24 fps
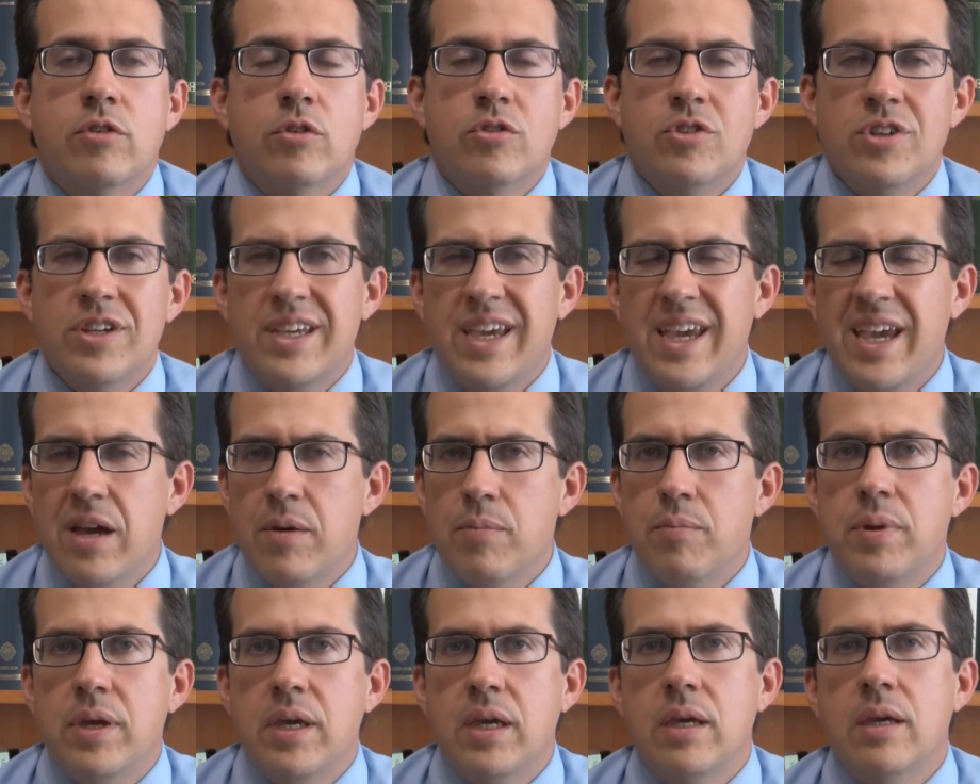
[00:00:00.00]
So she
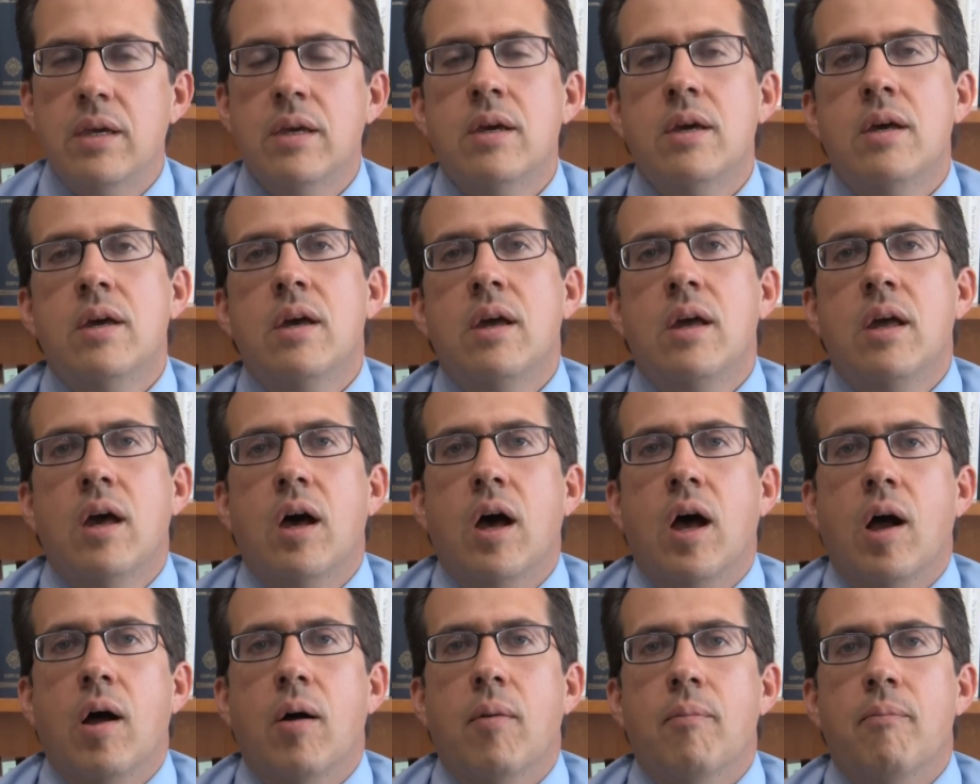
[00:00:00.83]
can't be
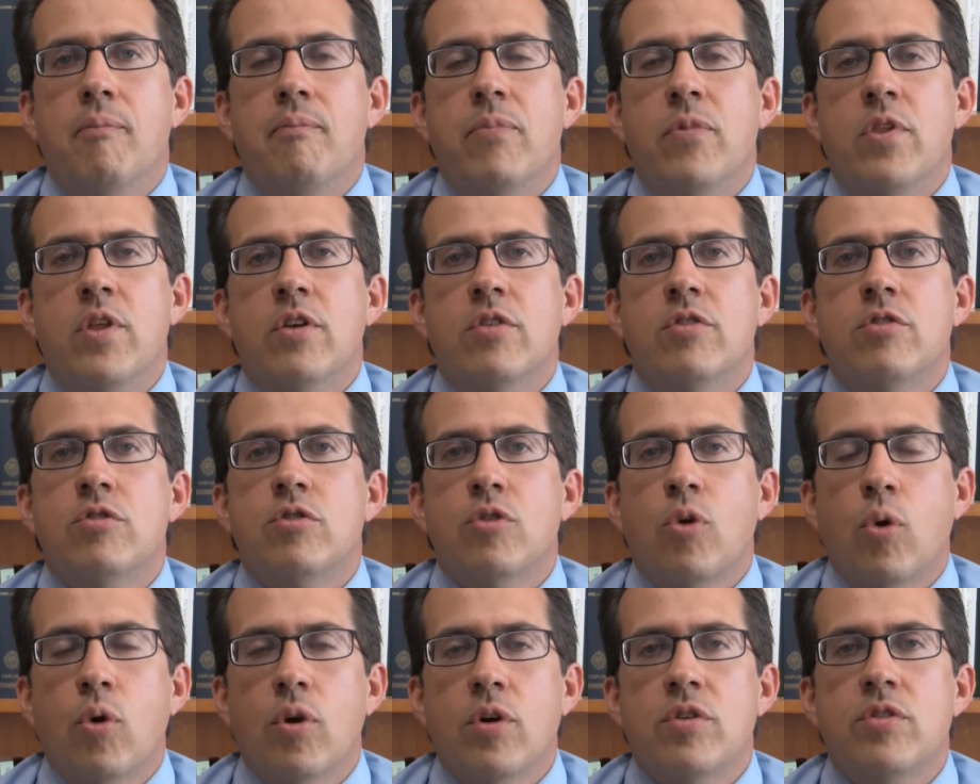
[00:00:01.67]
um, the
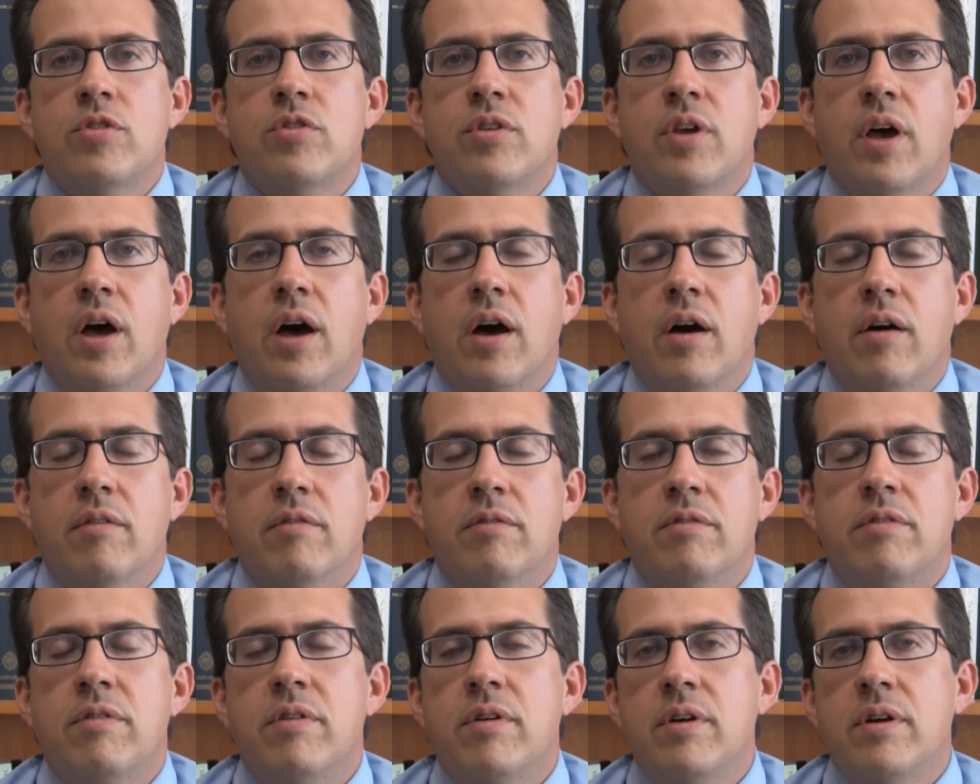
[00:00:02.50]
source
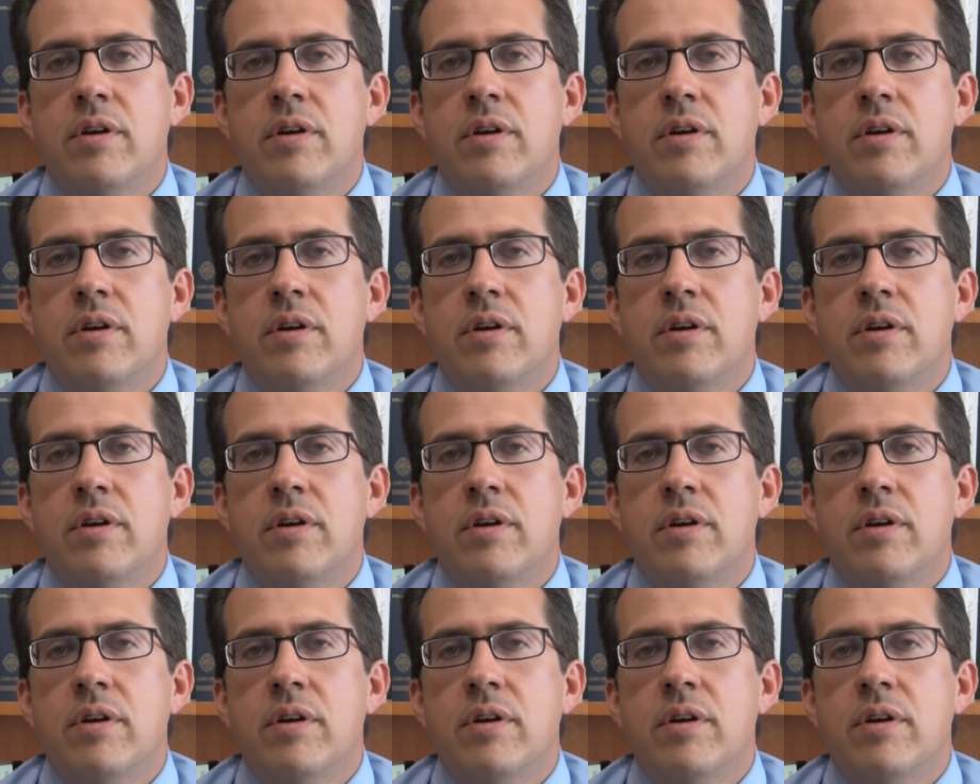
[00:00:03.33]
of,